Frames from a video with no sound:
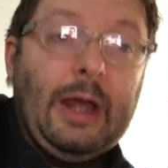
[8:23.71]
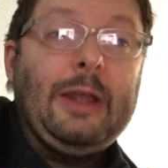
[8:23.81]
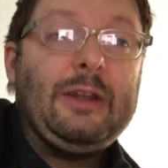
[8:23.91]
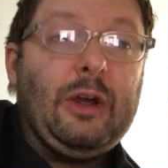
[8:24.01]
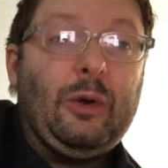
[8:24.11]

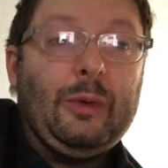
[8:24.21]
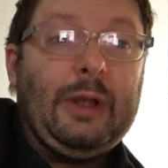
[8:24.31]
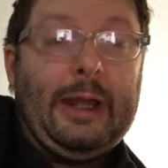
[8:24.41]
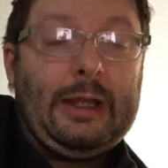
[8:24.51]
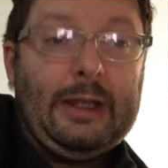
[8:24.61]
You know,
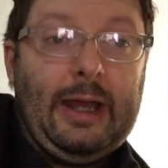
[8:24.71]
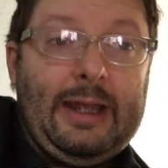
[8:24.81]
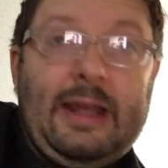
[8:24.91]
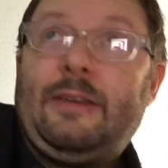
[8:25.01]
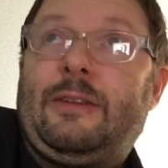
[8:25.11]
like I
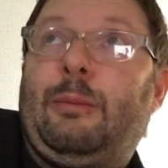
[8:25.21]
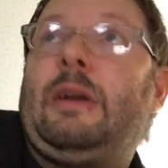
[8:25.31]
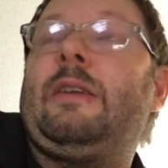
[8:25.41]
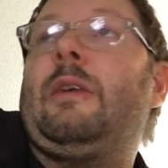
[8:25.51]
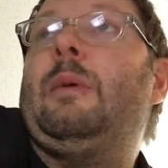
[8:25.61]
guess
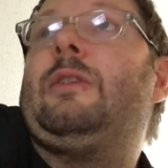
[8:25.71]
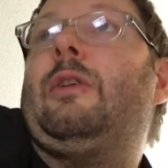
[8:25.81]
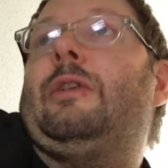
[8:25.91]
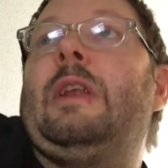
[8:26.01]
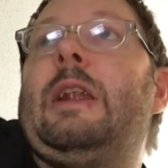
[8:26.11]
because I'm
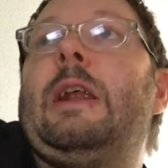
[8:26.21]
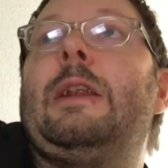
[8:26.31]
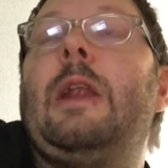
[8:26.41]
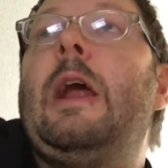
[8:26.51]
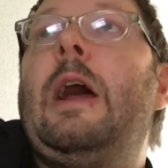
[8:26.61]
interested
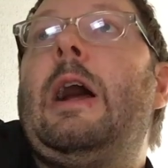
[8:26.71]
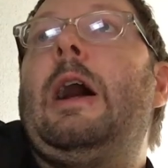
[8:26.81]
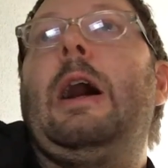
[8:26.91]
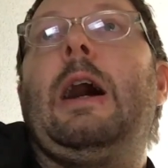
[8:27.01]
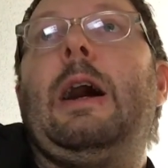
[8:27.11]
in,
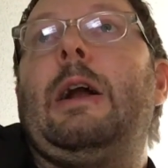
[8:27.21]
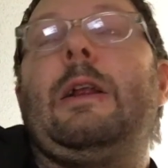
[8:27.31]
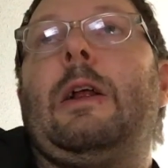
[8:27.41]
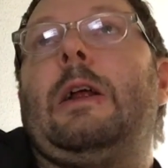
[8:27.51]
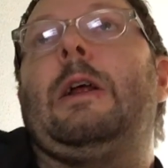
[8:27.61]

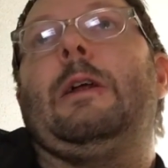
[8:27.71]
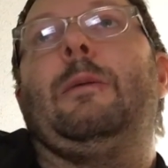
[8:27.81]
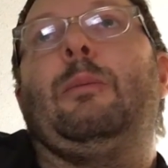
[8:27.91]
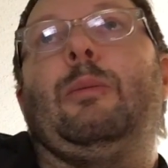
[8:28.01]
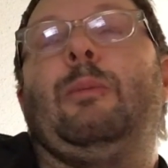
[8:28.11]

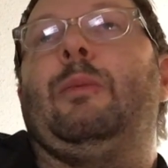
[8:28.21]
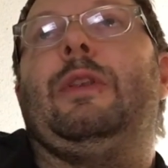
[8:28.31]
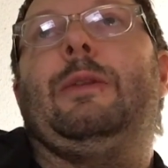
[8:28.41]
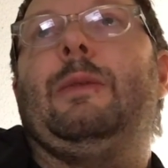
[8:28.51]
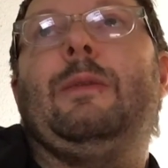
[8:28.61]

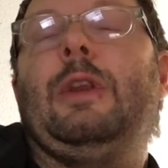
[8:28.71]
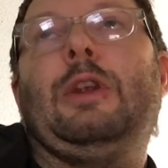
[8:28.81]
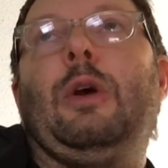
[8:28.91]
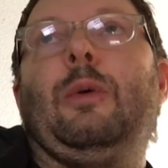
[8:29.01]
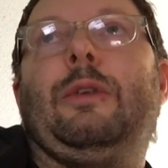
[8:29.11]
you
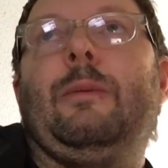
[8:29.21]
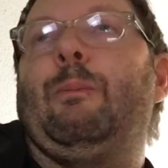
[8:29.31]
know,